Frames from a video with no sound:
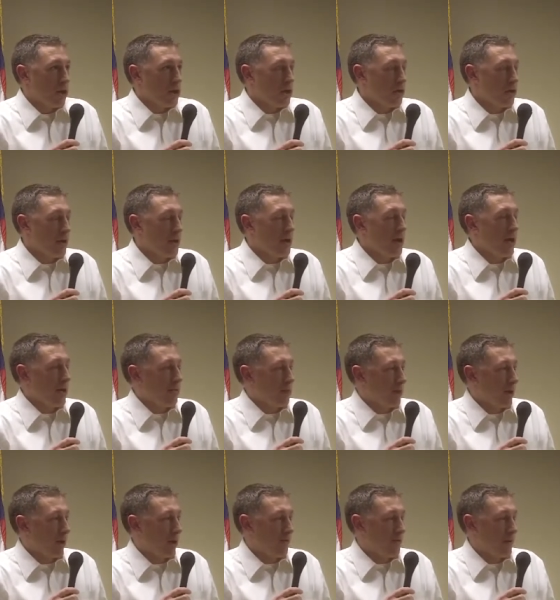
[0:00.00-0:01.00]
you're a
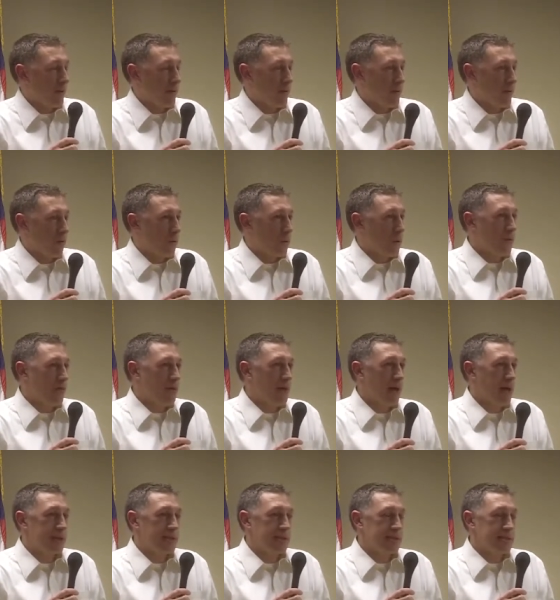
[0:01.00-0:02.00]
nonprofit. We've
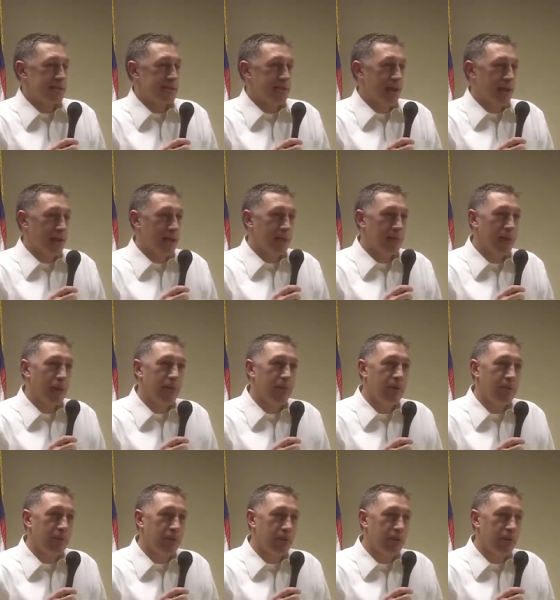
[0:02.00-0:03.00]
got this
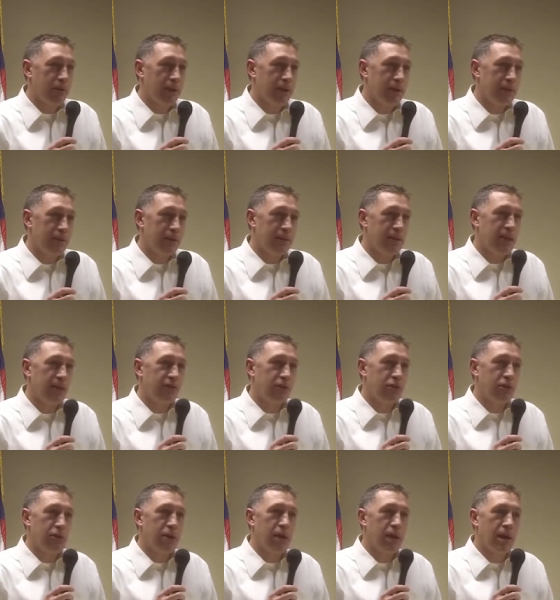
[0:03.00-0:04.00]
cockamamie theory that if
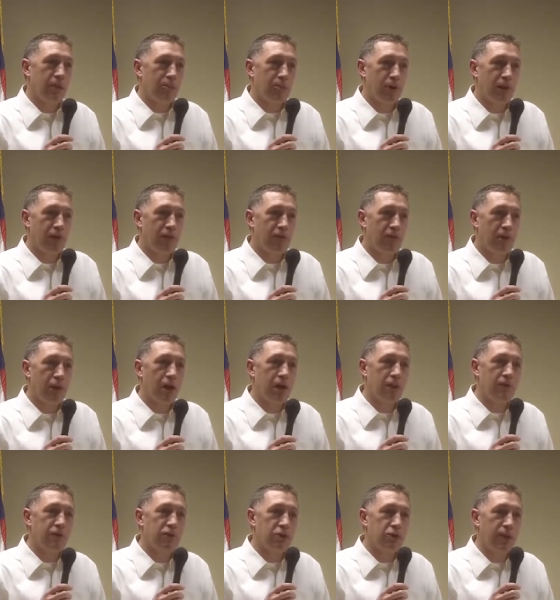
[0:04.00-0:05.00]
you're a nonprofit,
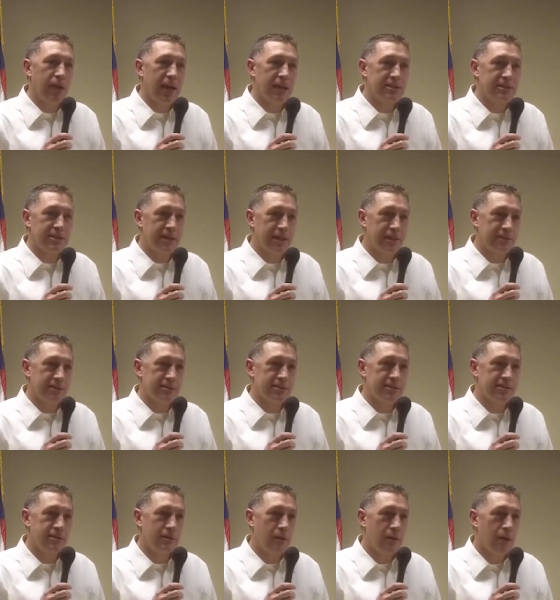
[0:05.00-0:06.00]
all of your
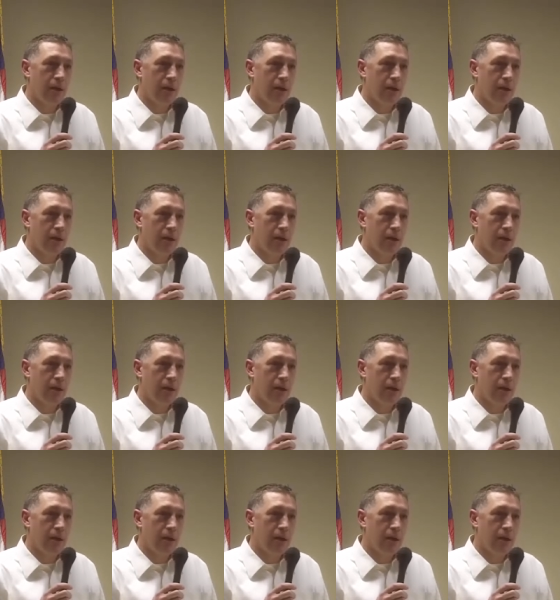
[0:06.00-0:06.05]
assets